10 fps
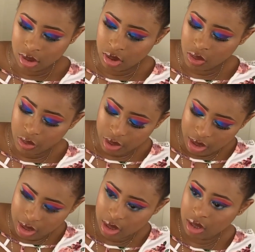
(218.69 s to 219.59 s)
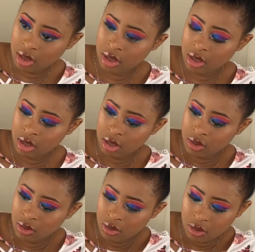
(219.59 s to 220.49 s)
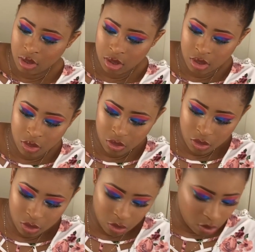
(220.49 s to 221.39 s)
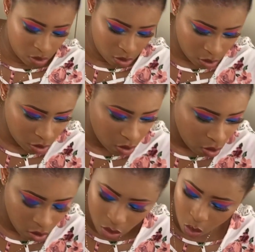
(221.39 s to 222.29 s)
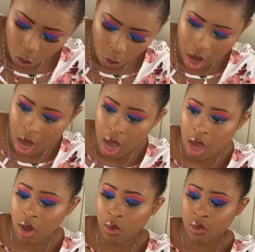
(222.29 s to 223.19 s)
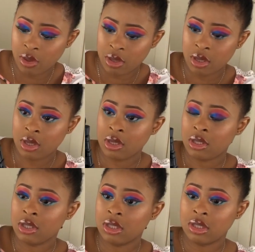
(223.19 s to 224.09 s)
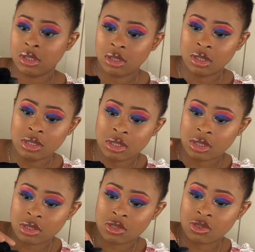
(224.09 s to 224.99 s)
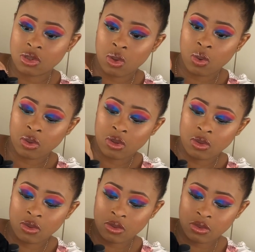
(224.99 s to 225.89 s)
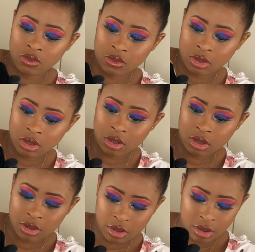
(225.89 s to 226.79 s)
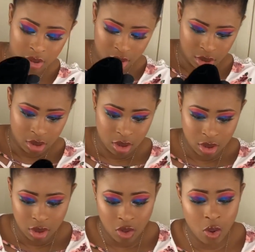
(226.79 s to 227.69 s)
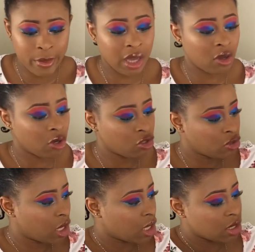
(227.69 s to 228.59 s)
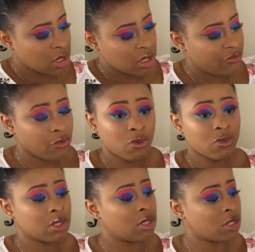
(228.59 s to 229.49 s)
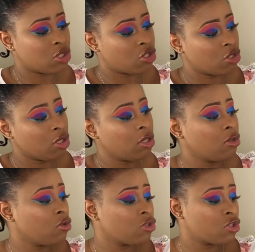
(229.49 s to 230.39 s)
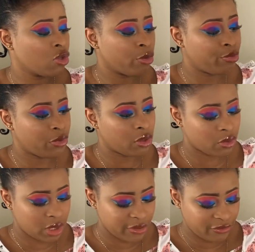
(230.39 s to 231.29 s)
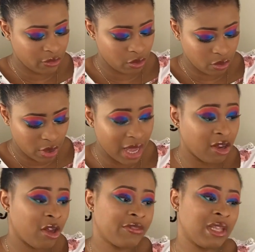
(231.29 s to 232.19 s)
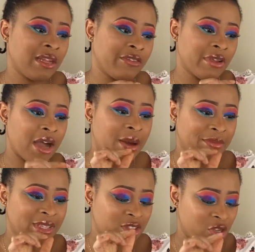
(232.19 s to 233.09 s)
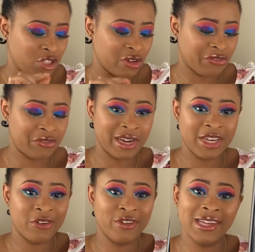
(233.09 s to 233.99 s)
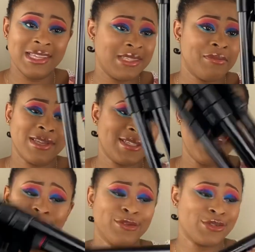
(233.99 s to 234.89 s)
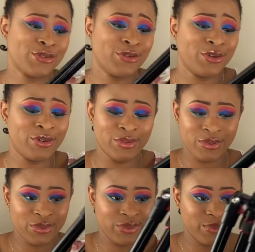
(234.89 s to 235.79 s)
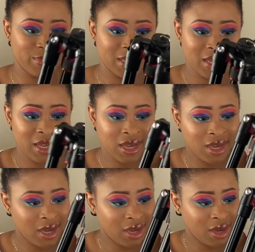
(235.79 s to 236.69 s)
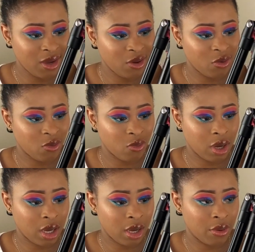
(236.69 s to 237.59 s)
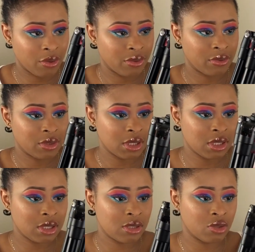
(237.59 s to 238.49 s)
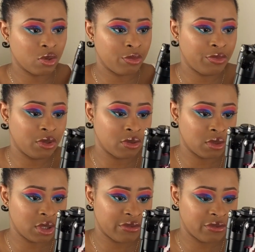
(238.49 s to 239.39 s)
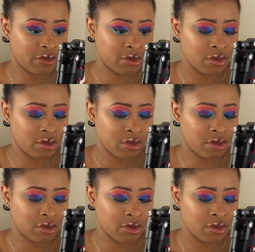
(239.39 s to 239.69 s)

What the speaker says: Okay. Ooh. Wow. This is so good. Oh my god, you guys, it looks so beautiful. I love the touch of red on it. It makes it look so good. Wow, this is so beautiful.